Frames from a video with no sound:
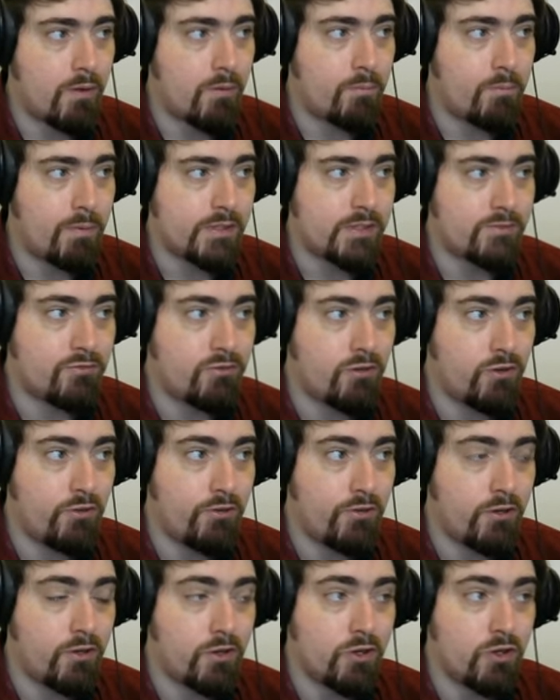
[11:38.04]

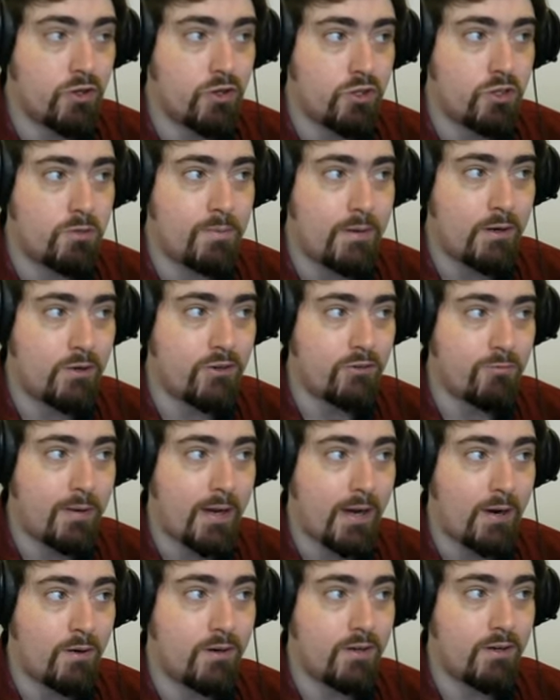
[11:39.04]
Balfron, good amount of
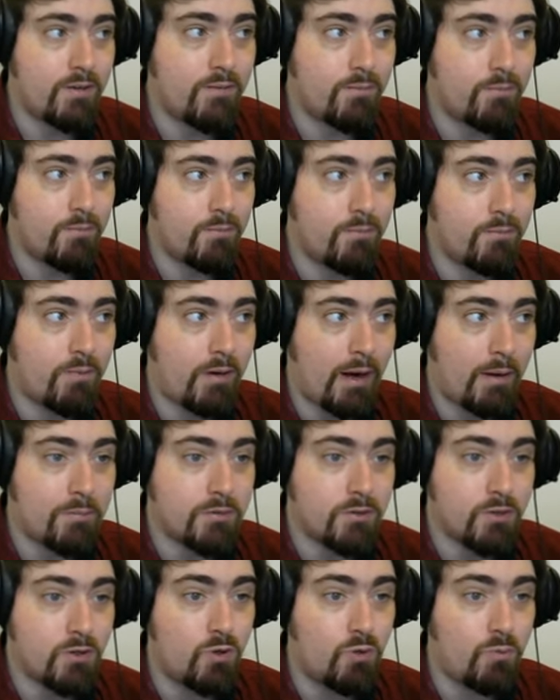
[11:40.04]
power,
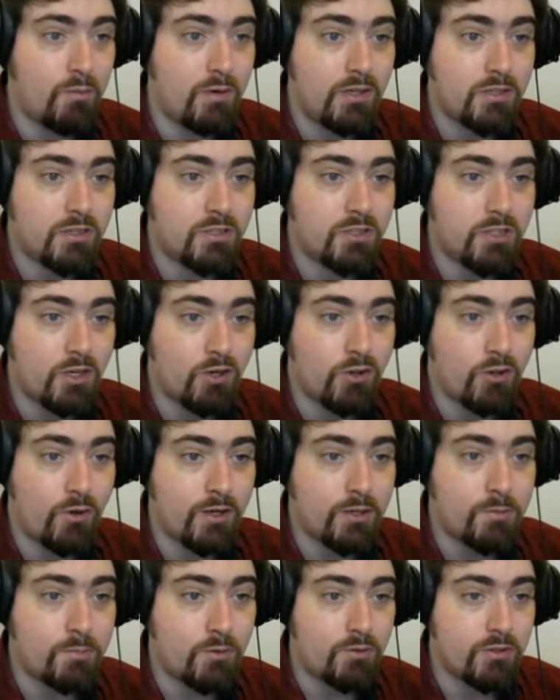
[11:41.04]
perhaps too much, although
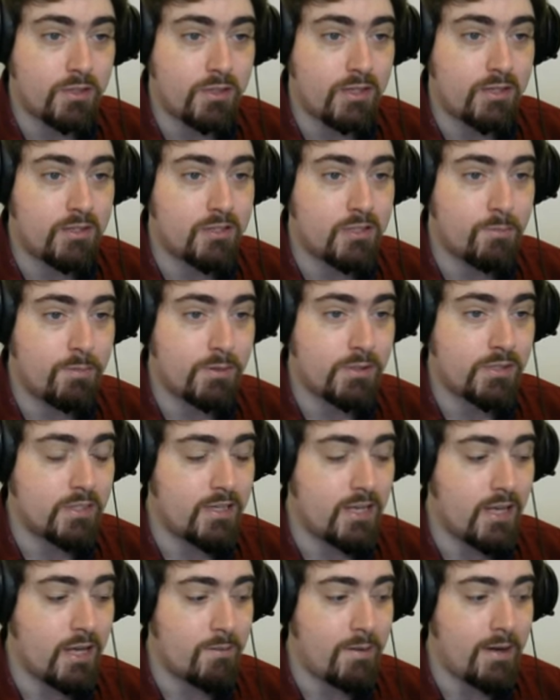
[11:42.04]
I suppose he needs it to build the
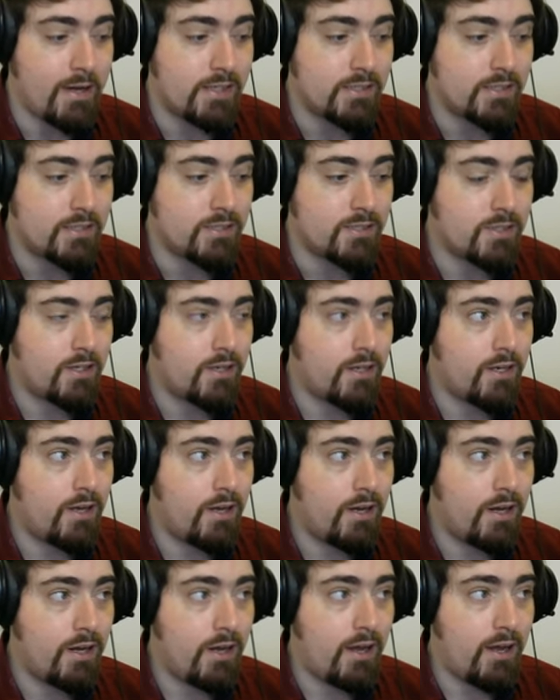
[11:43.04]
TMLs,
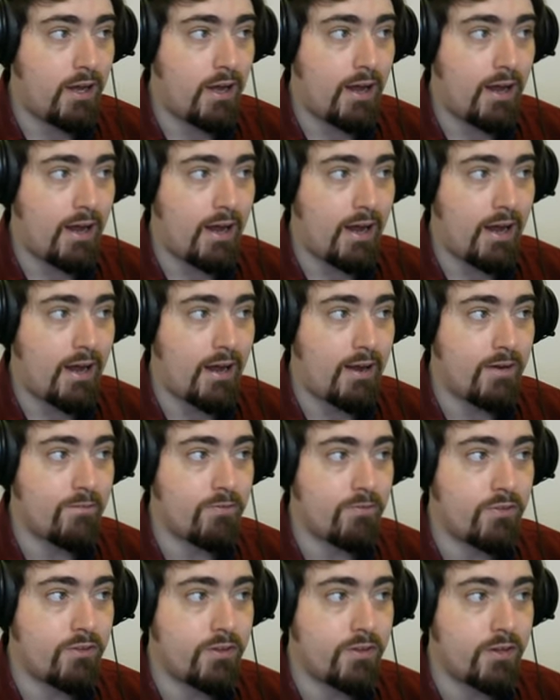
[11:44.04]

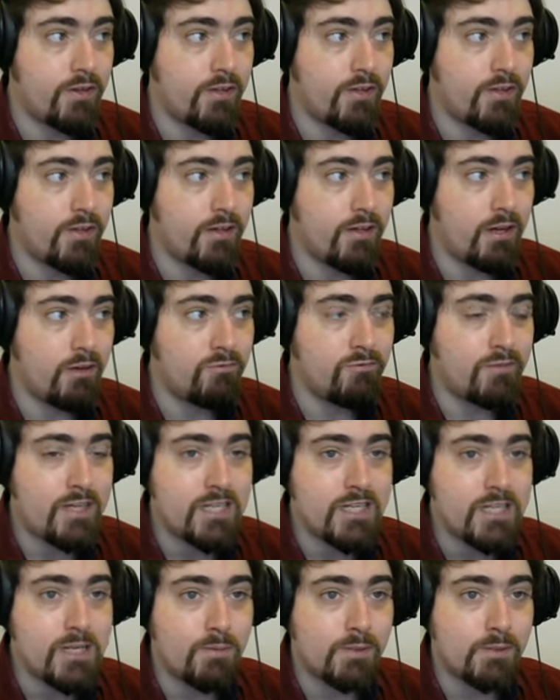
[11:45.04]
and a
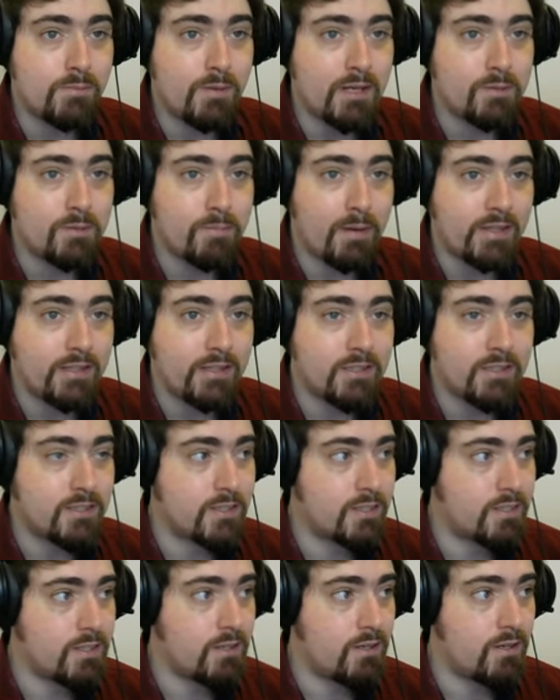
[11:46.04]
reasonable mass
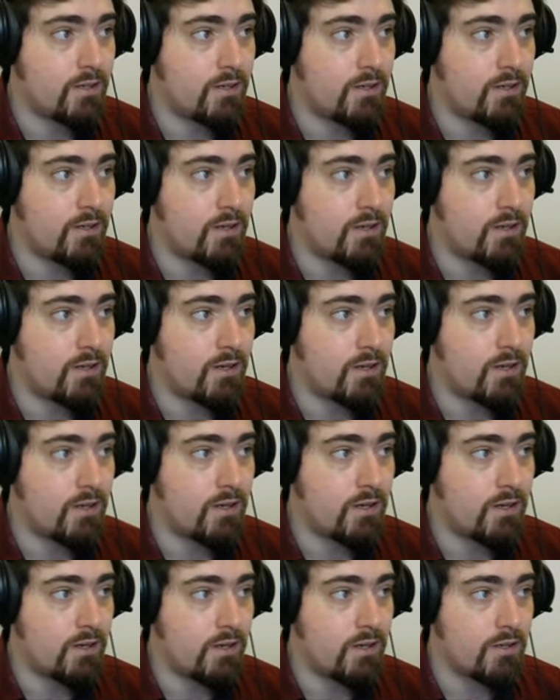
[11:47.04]
balance.
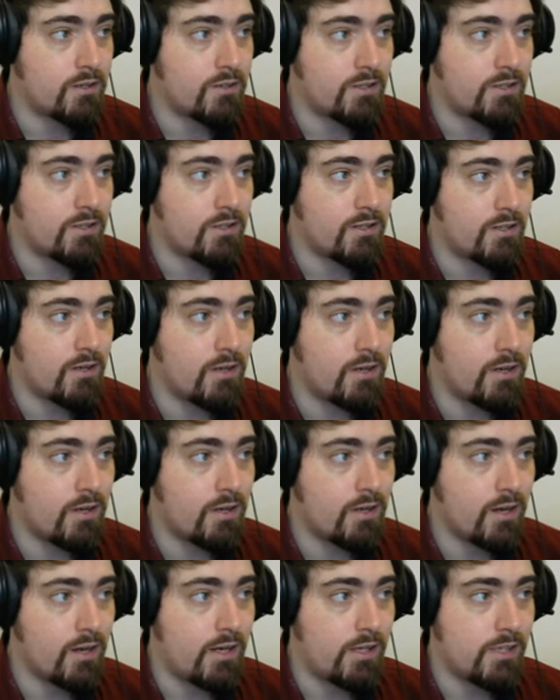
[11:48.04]
So,
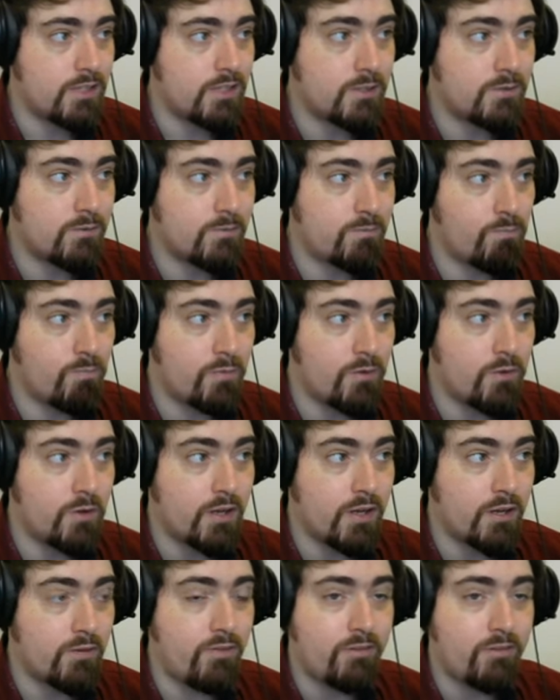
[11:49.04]
Khal
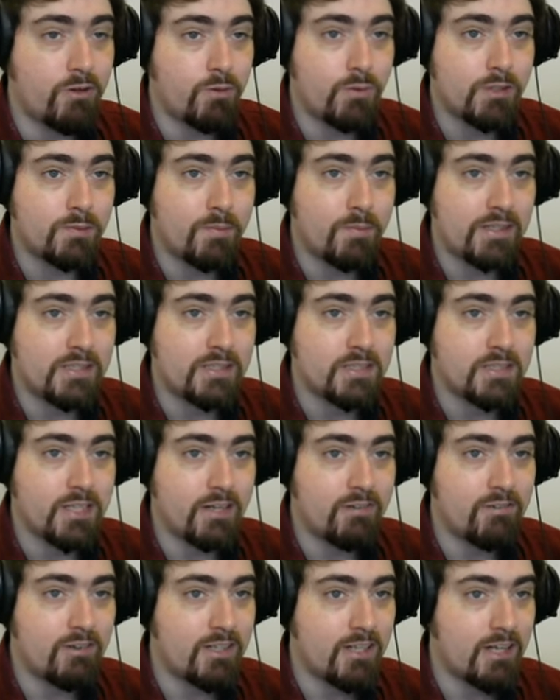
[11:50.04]
looking very well balanced
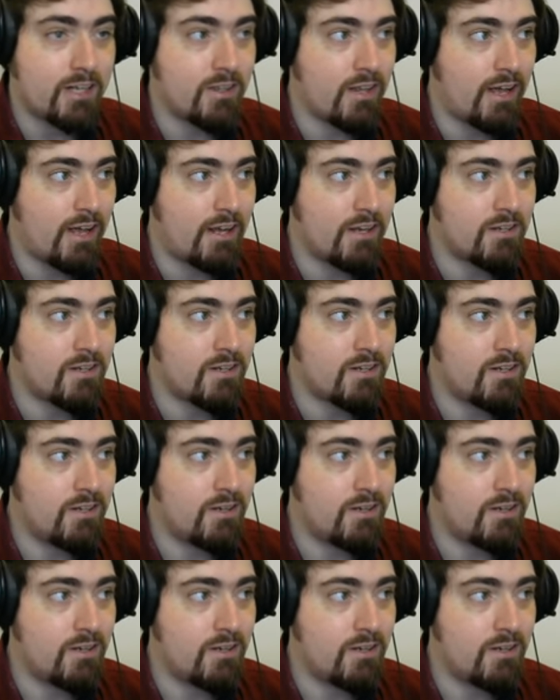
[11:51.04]
there. I like that.